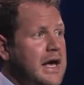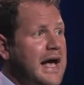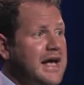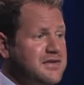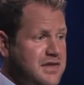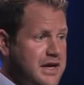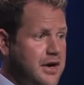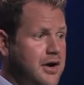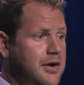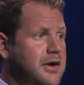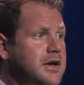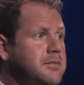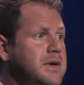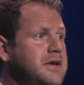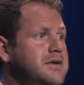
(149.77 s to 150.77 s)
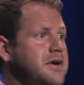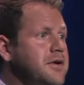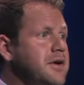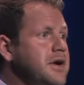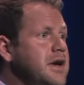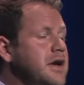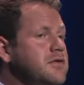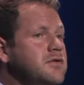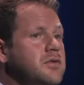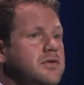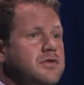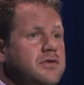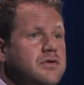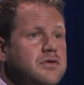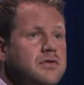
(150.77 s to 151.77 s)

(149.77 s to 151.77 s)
as they are in meat, dairy, and egg sources.